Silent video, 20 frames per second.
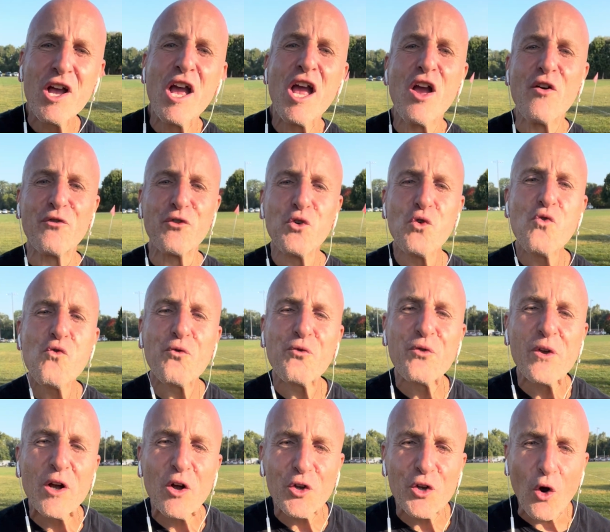If you
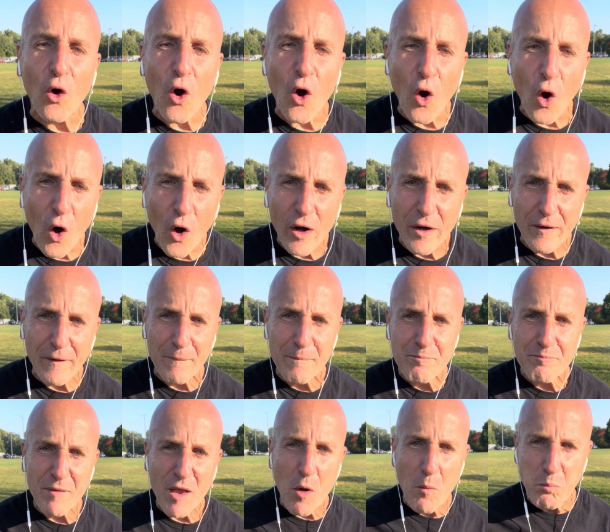feel your heart
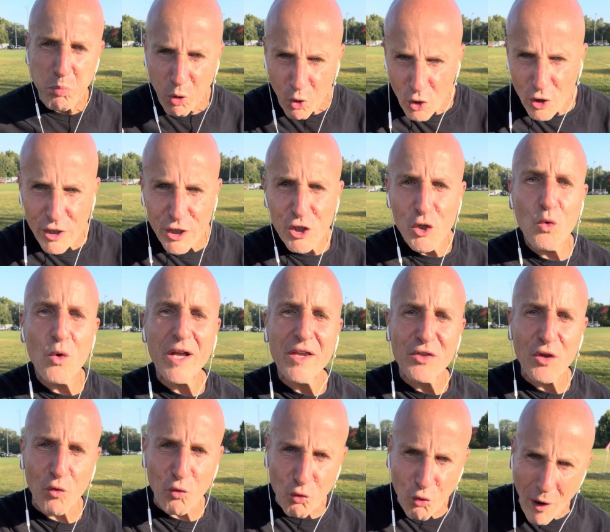pulling you in
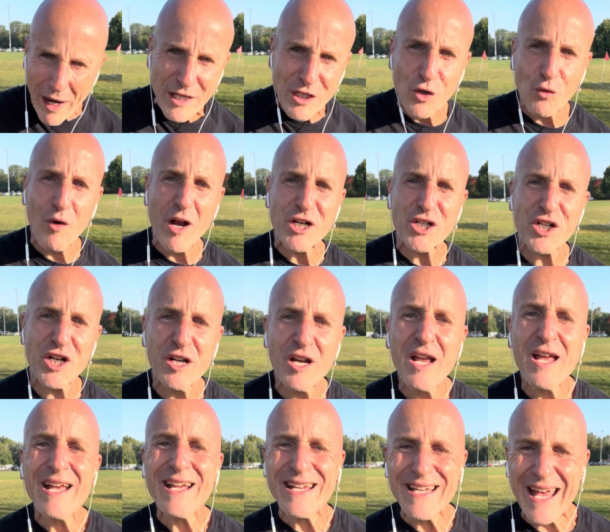the right direction,
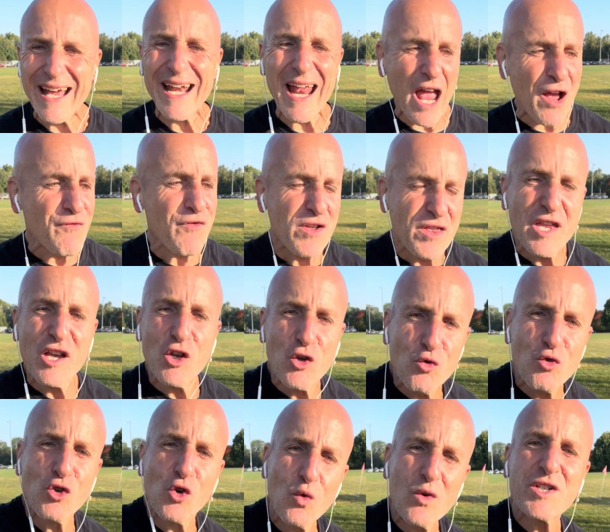yet everything you
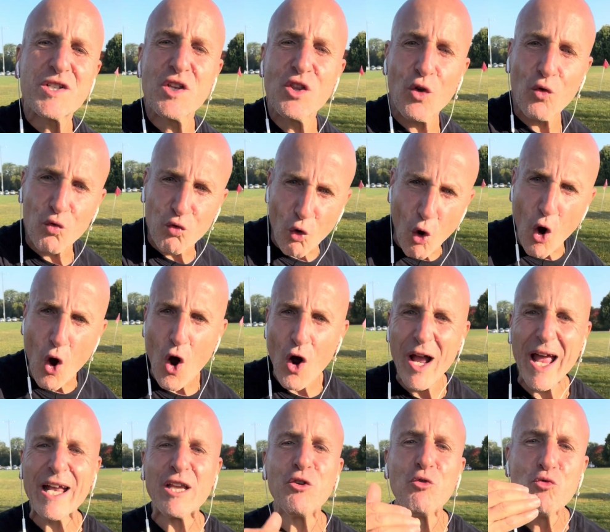do is in the wrong,
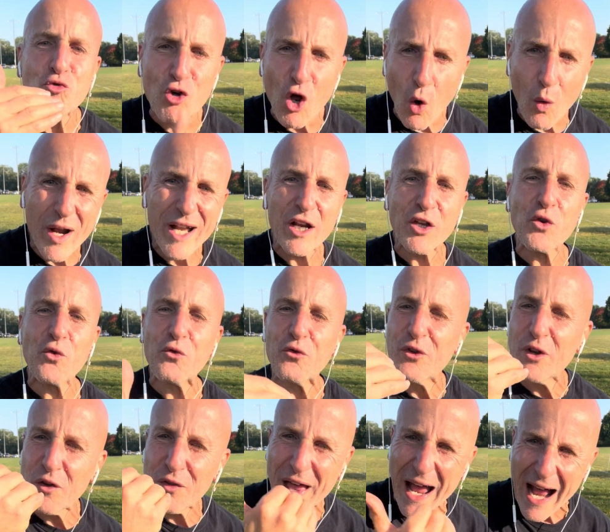and you know it, and you
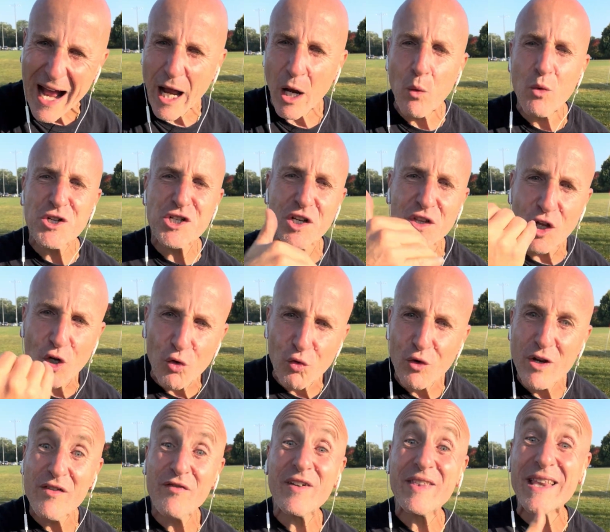feel the anguish and the
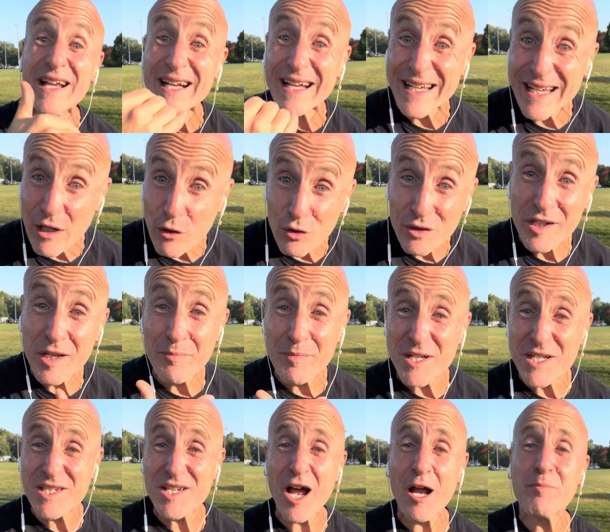grief and the guilt deep
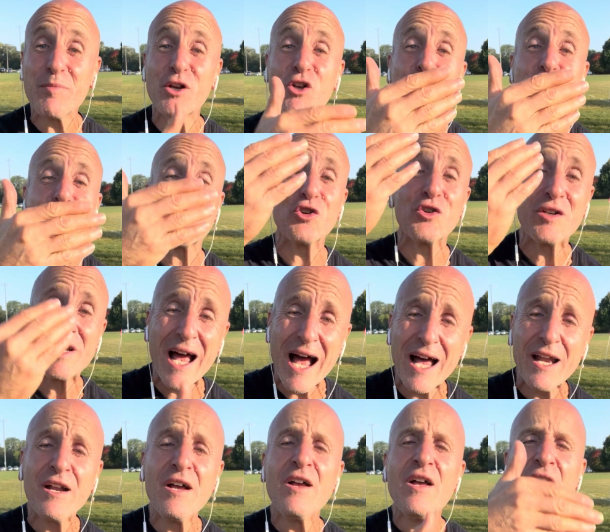inside because you're
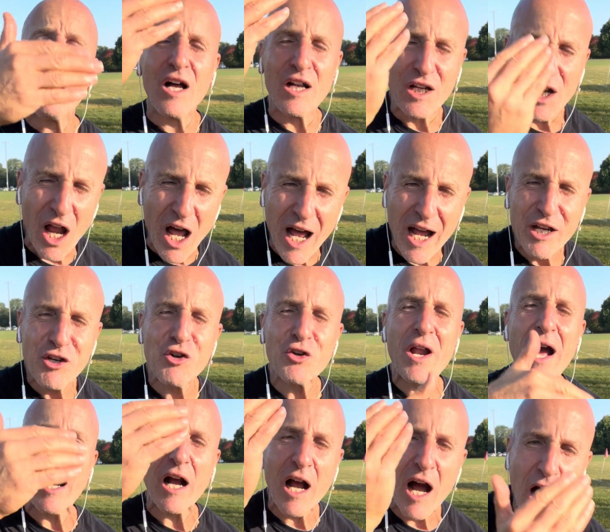not aligned, you're
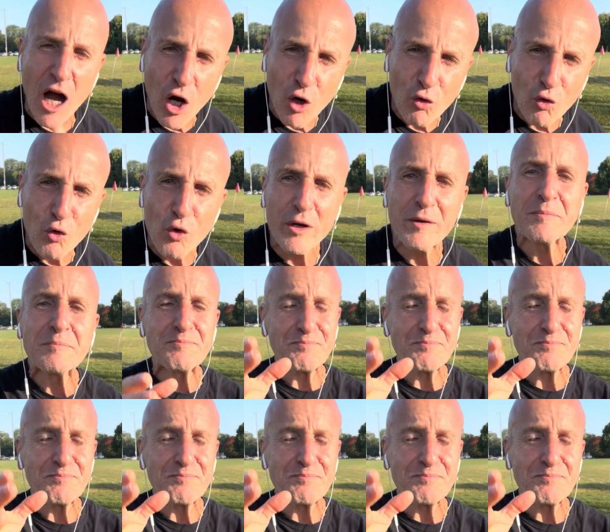not congruent